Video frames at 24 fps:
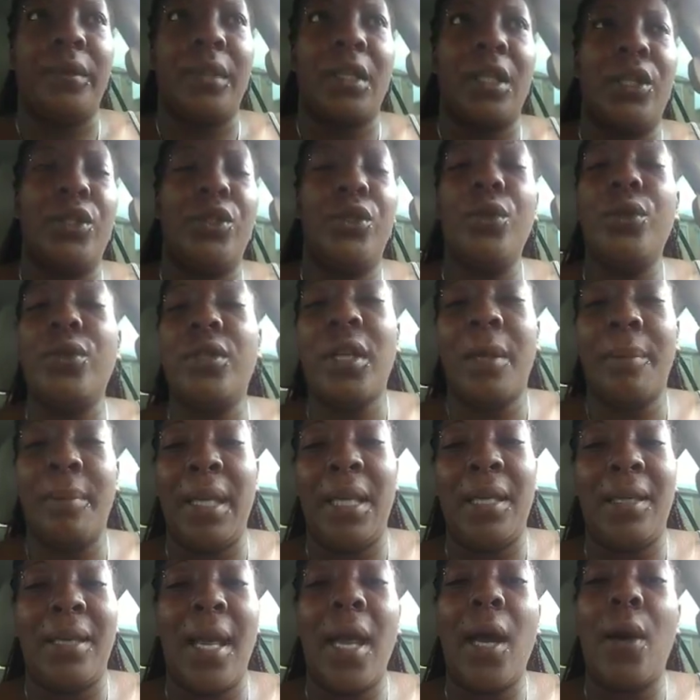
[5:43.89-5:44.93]
shoes I'm
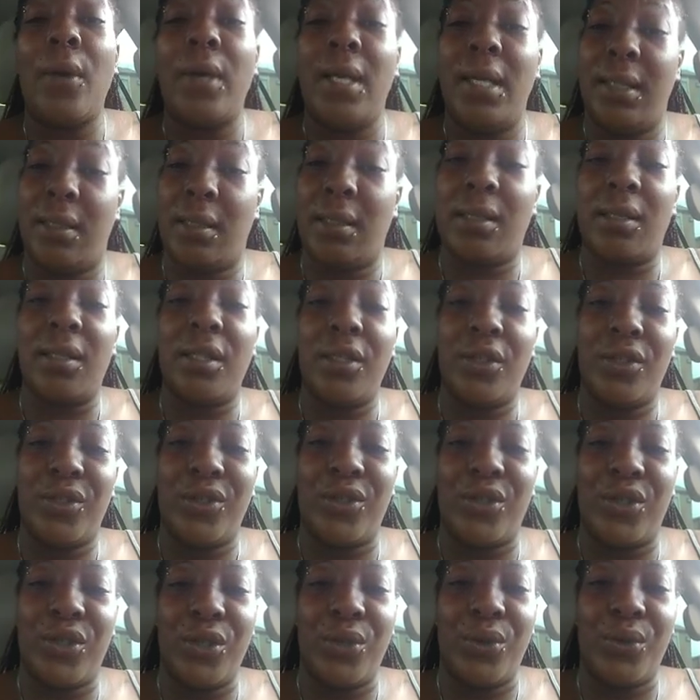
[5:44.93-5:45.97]
in now is the
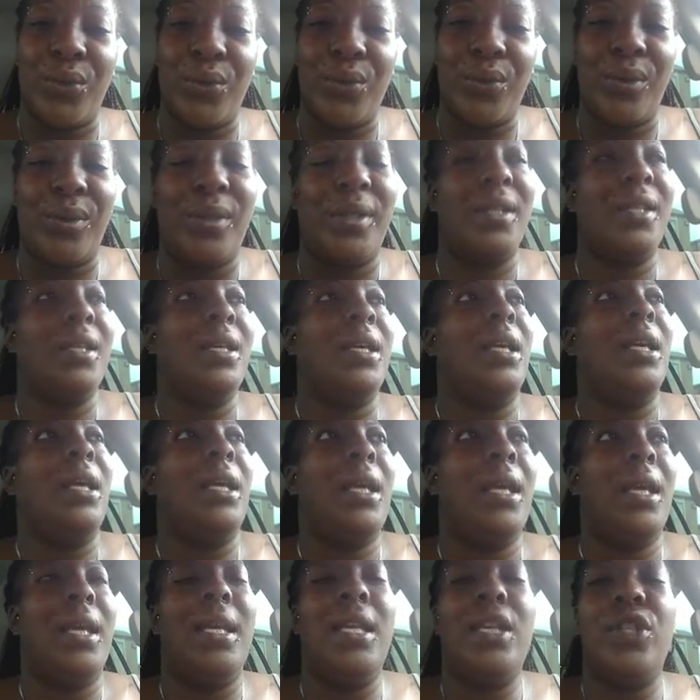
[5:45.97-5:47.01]
sister's shoes.
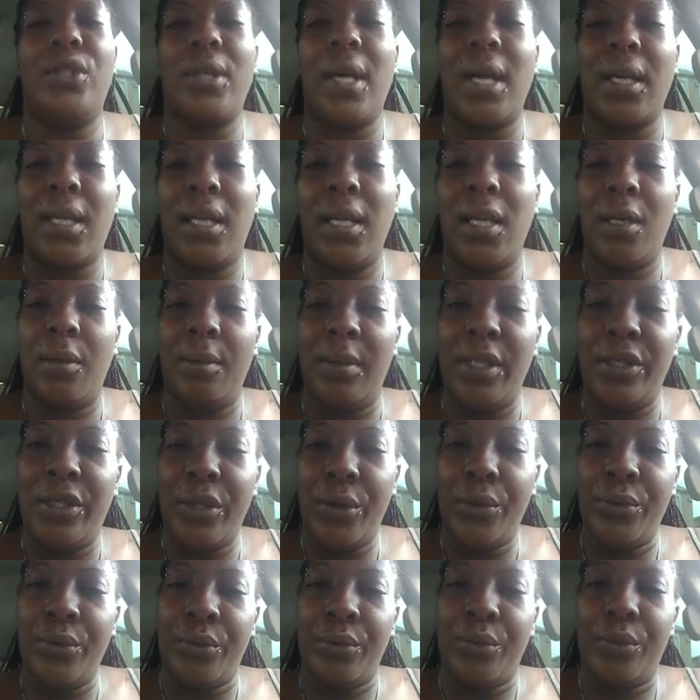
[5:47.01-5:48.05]
And he's trying to kill me
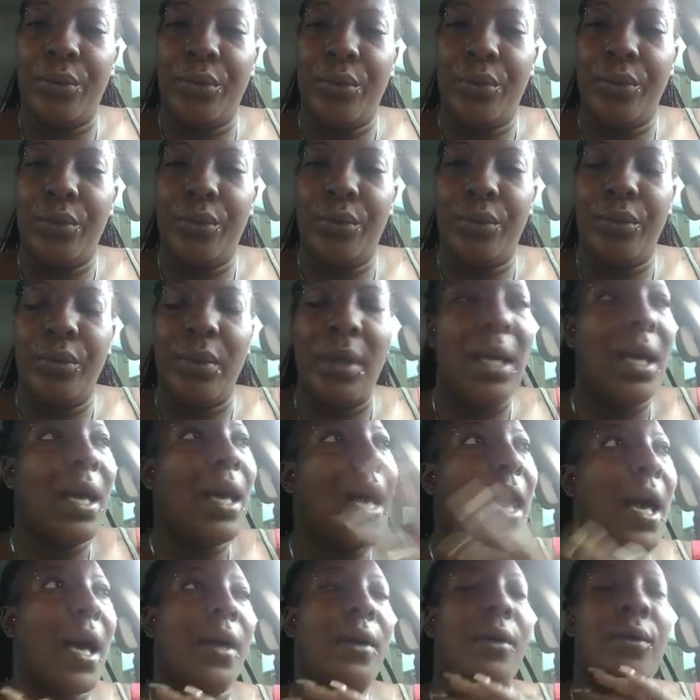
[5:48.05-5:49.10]
too.
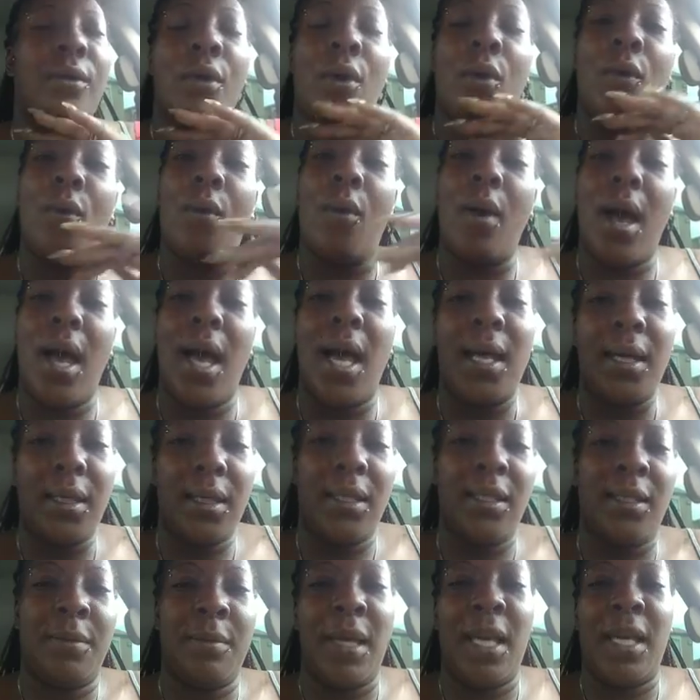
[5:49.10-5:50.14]
I don't know why
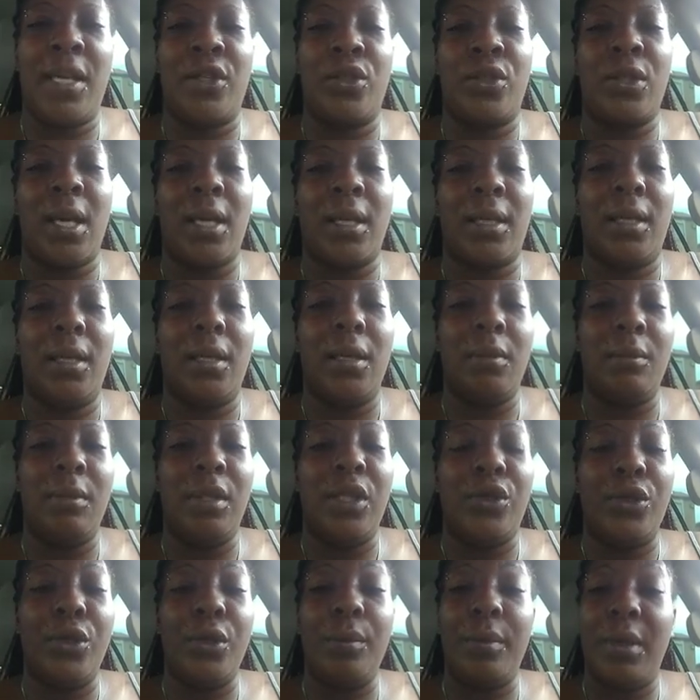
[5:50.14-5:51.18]
this man is trying to kill me
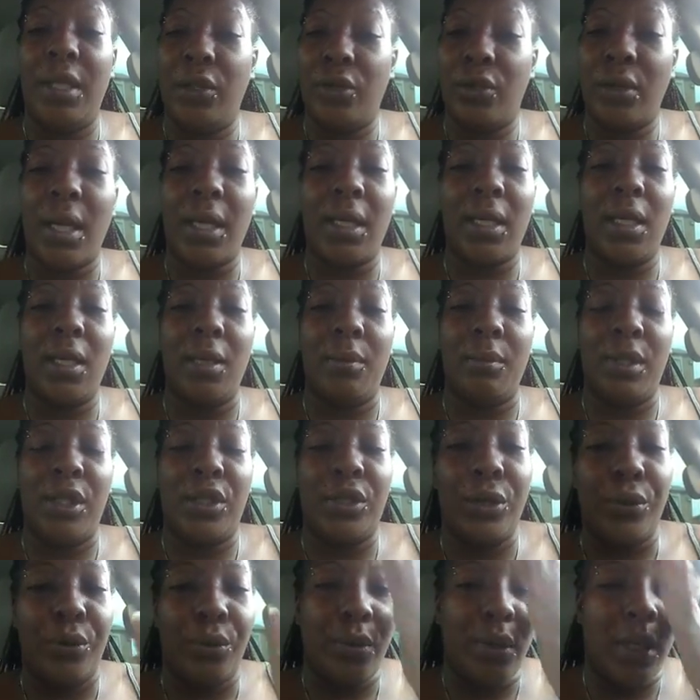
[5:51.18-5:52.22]
too, but he's trying to kill me
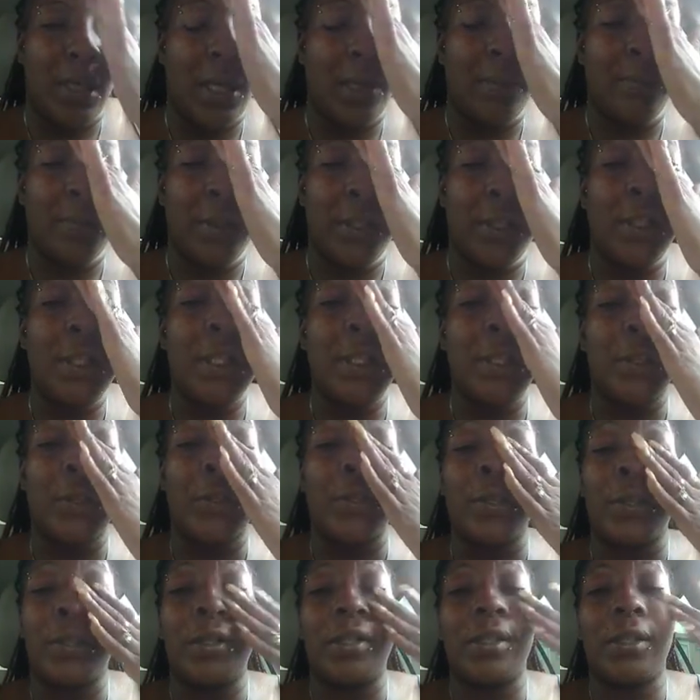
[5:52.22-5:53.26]
too. And I'm the
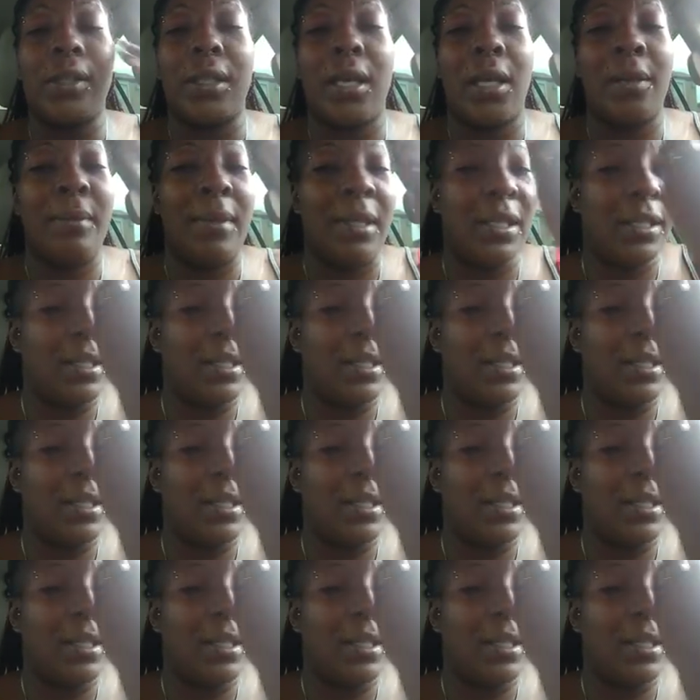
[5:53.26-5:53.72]
sister. I'm in the